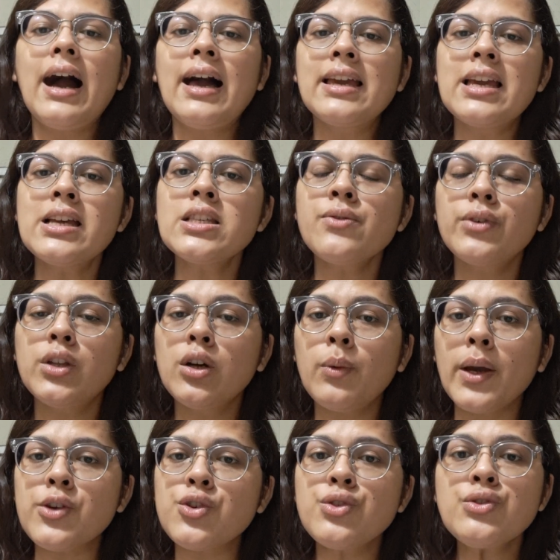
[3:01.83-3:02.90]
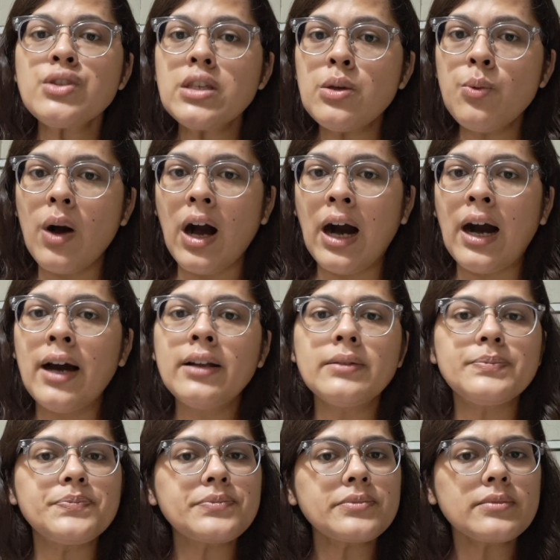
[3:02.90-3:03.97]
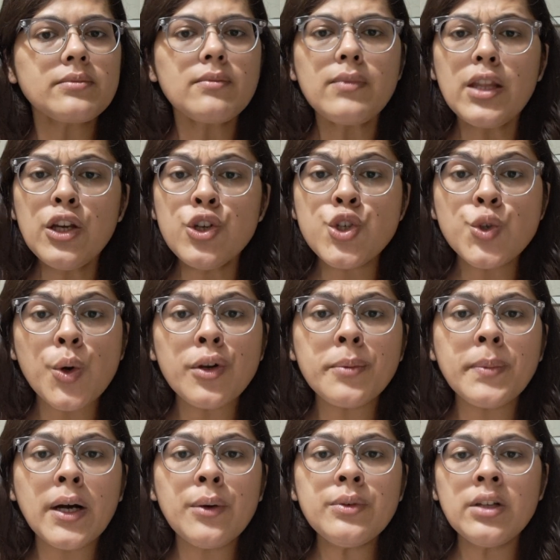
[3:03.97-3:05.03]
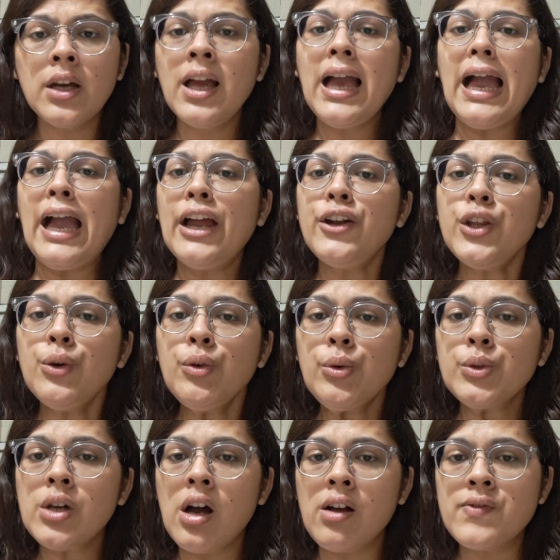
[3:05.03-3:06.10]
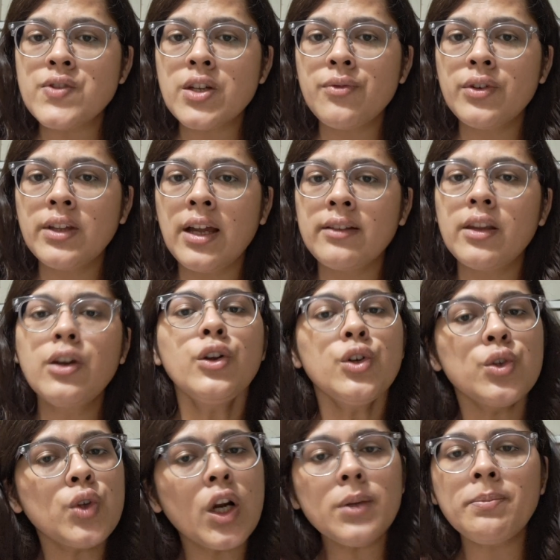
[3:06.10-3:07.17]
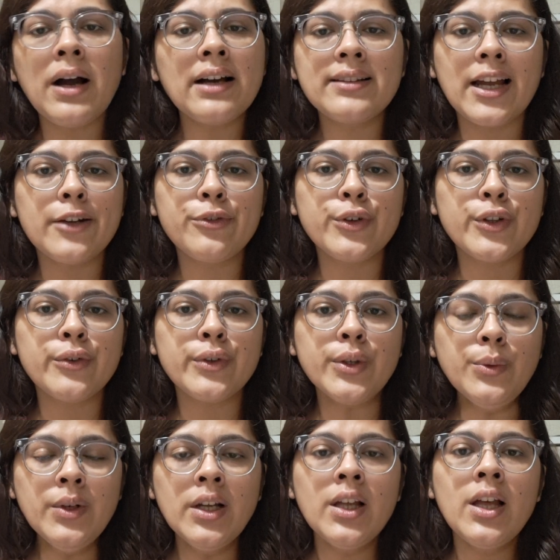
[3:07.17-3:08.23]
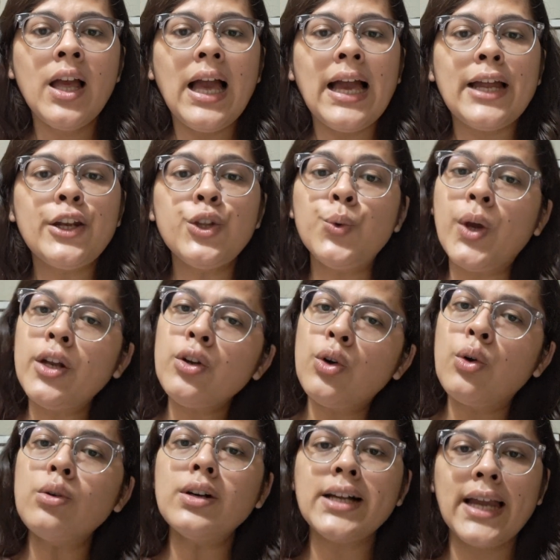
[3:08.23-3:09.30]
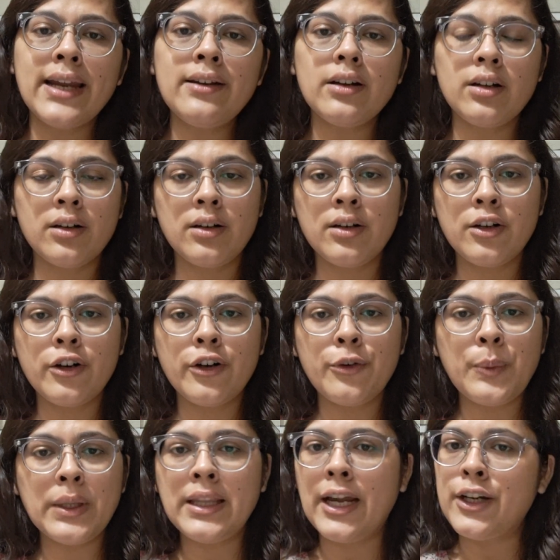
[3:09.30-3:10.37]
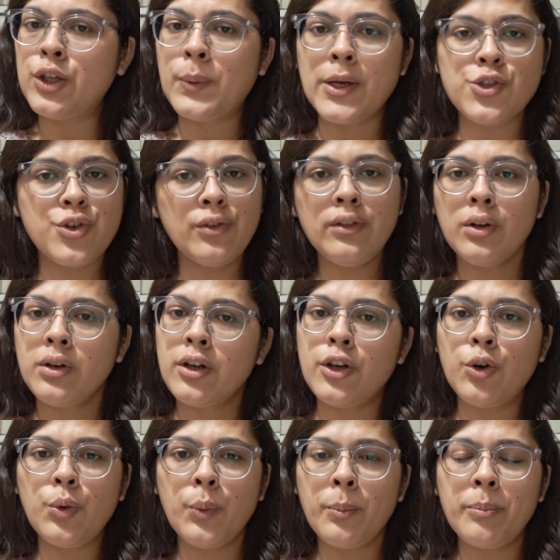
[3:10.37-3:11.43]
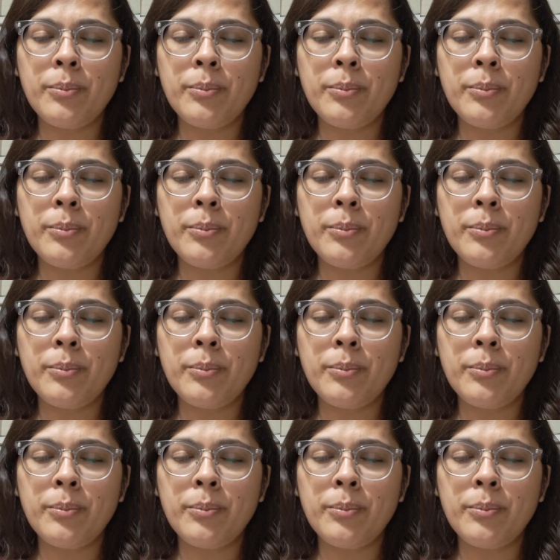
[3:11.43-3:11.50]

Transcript: i guess for the questions you are sure about and you know the answer for that thing do not mark that for review and you can go ahead uh, with that question you know